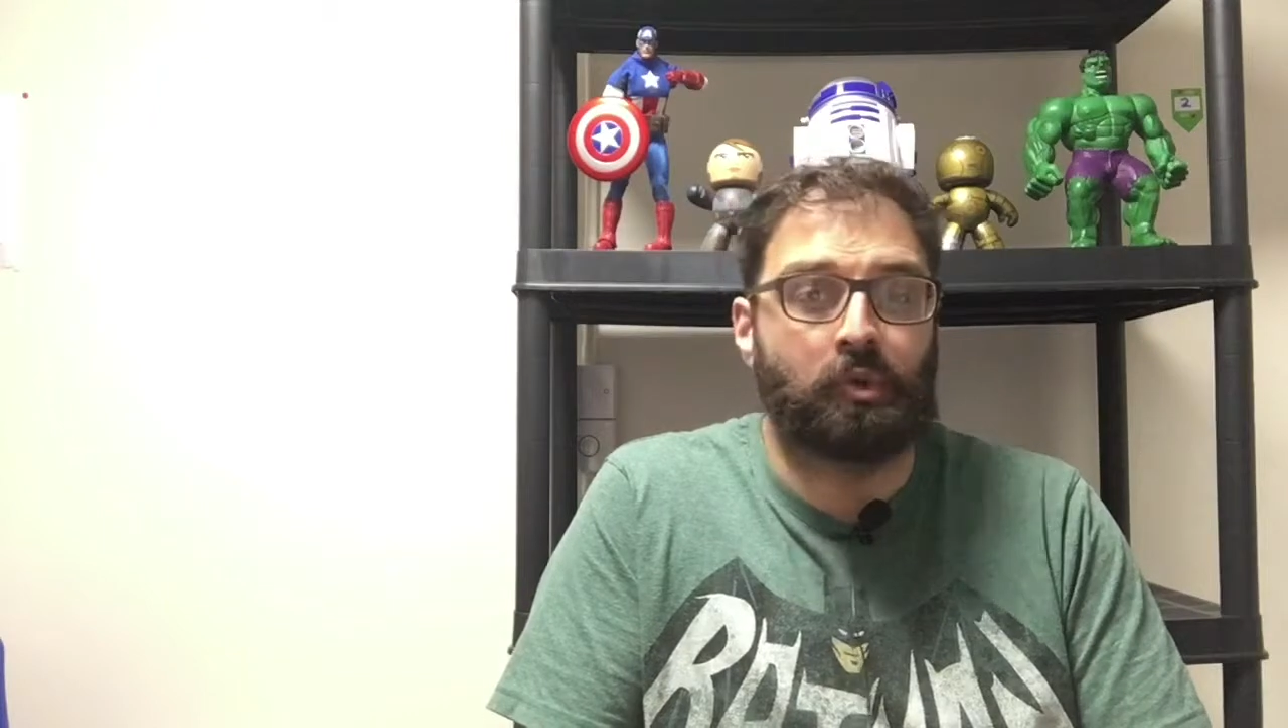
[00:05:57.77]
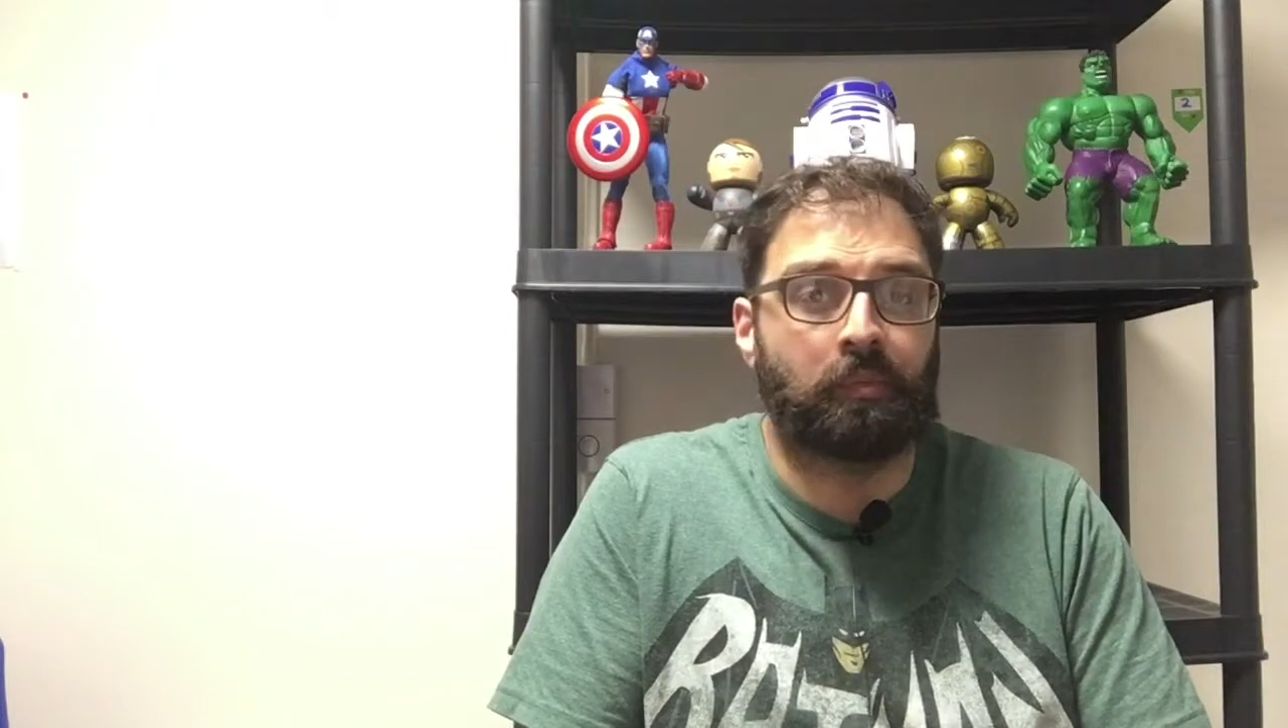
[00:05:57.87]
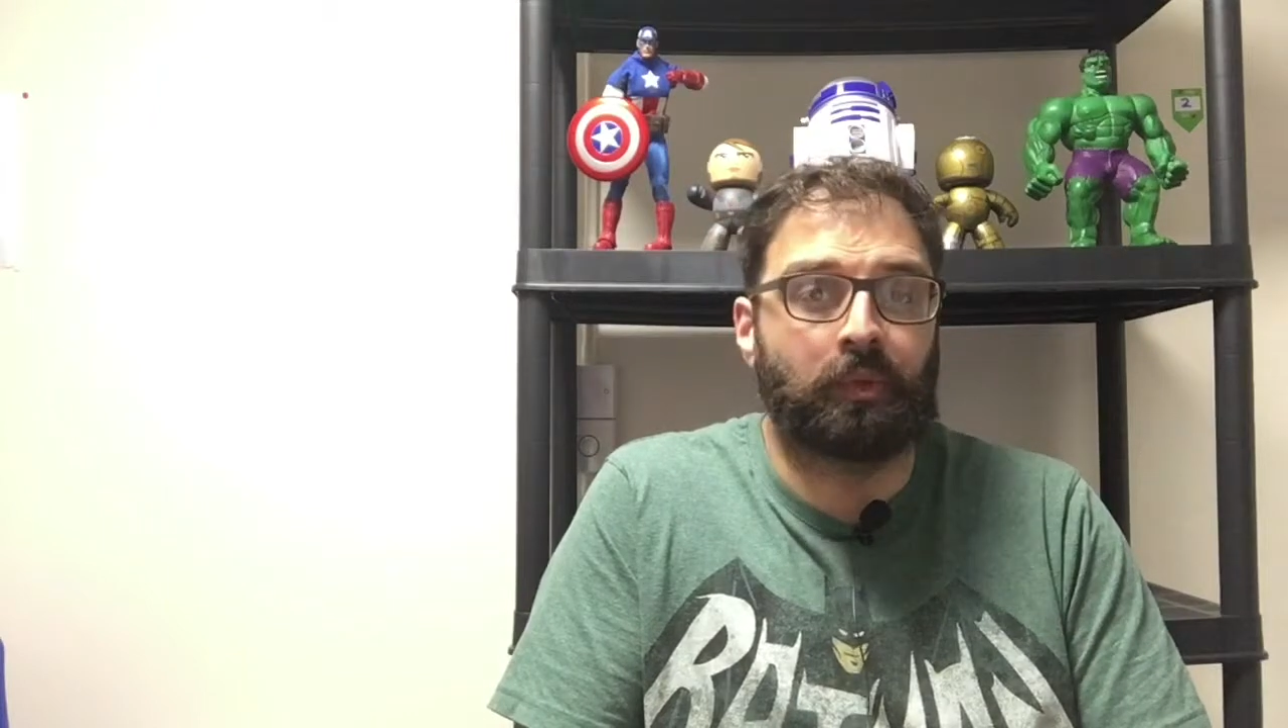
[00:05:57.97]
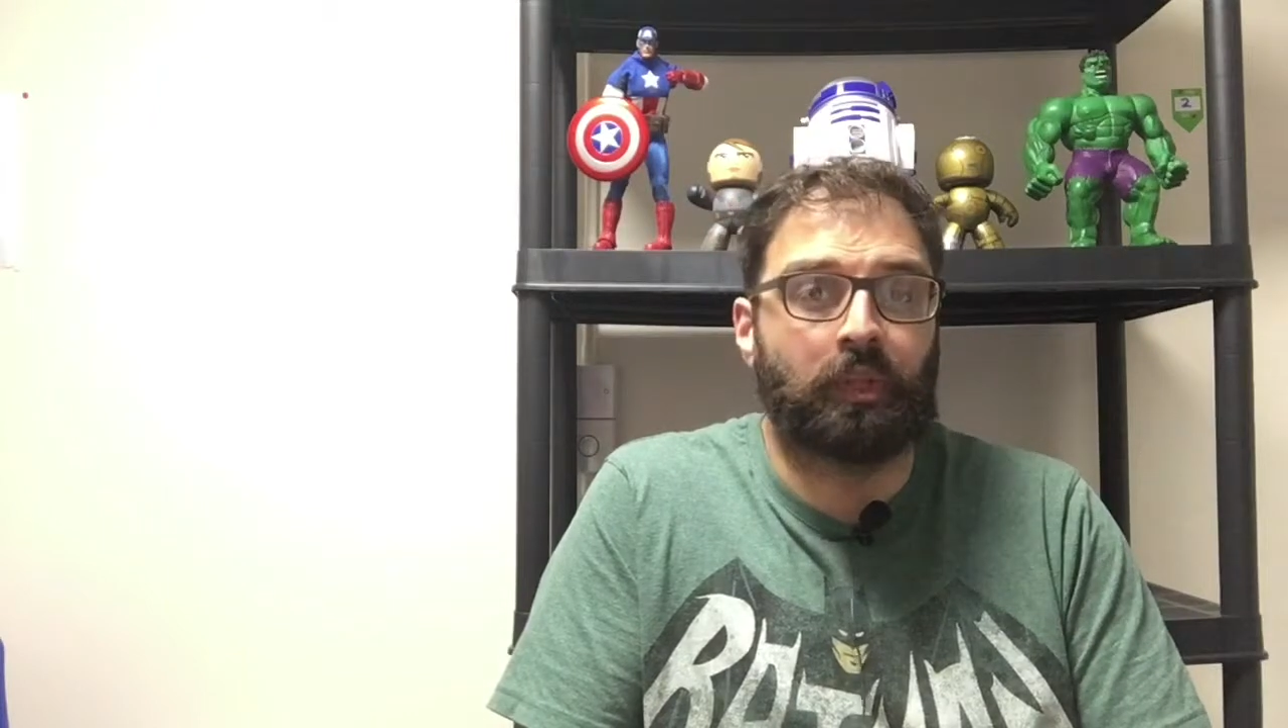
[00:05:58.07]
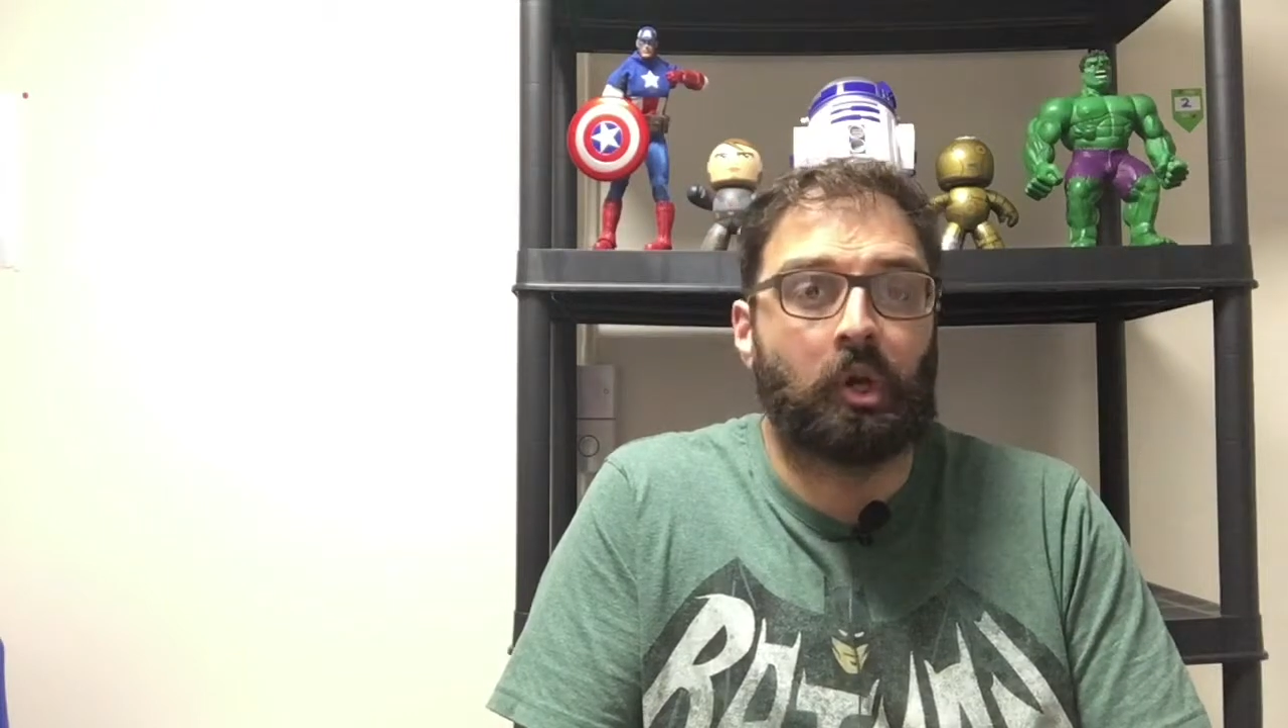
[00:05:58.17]

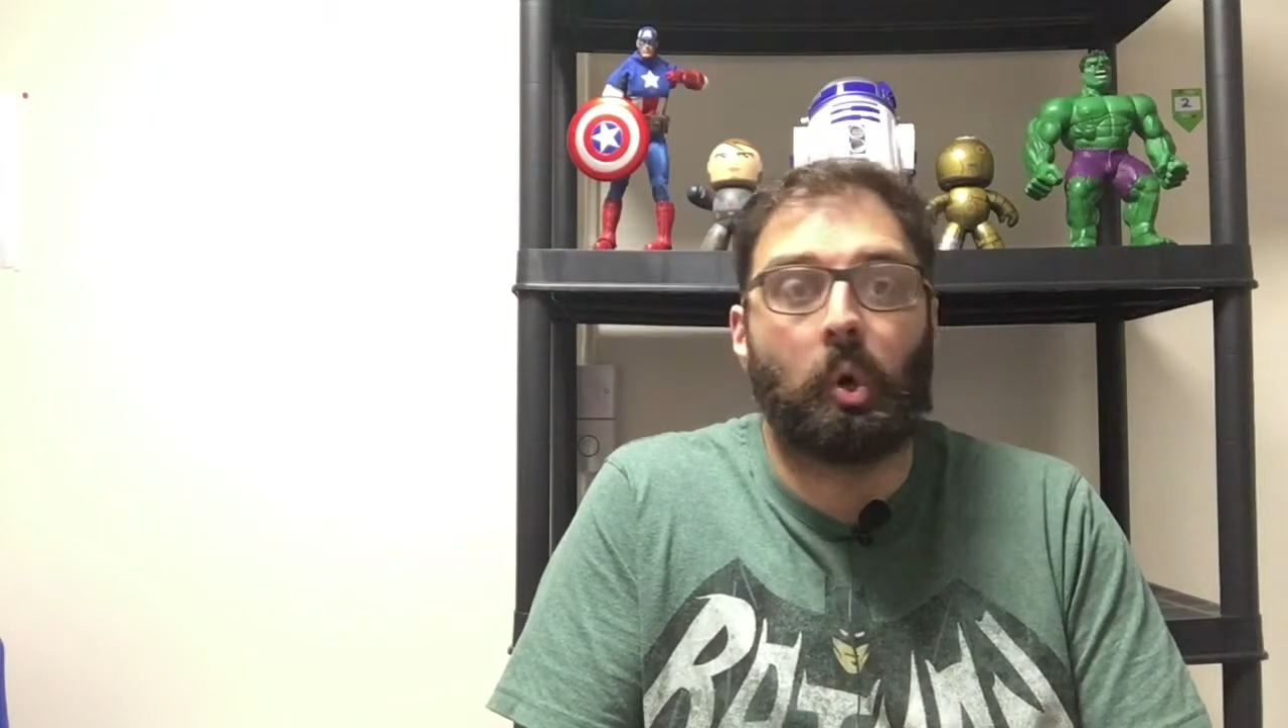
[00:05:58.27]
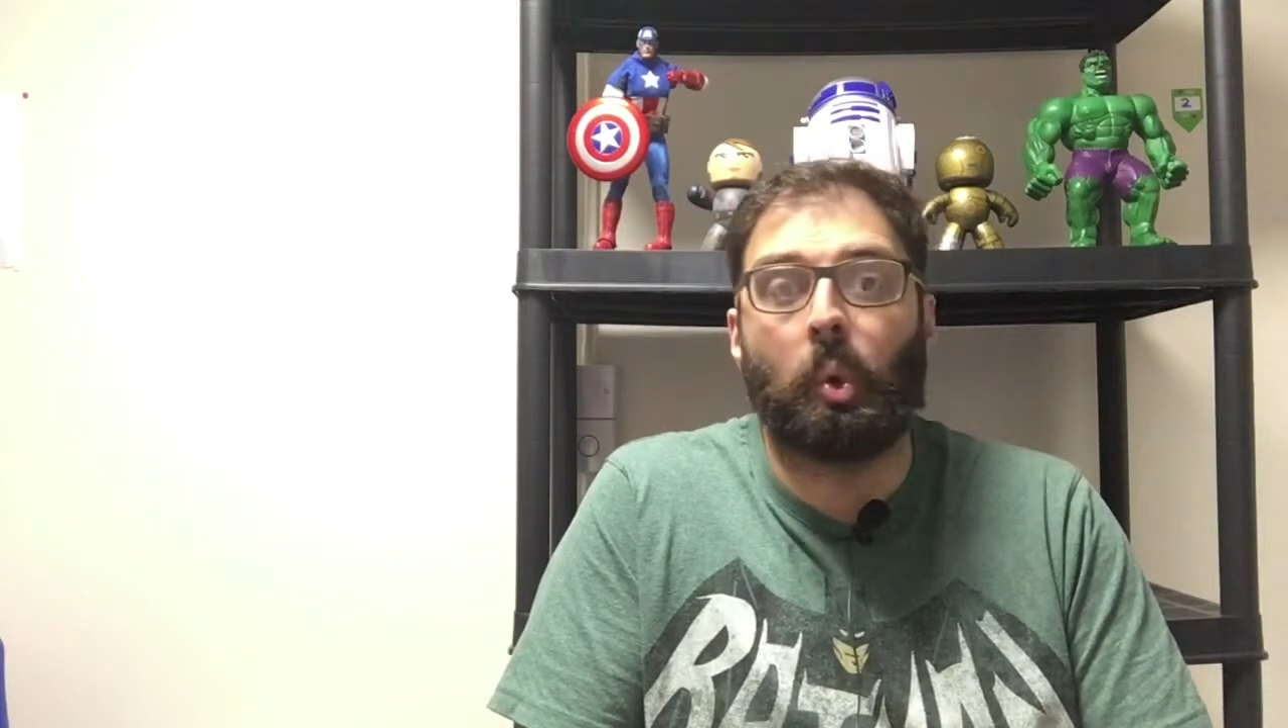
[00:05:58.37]
normal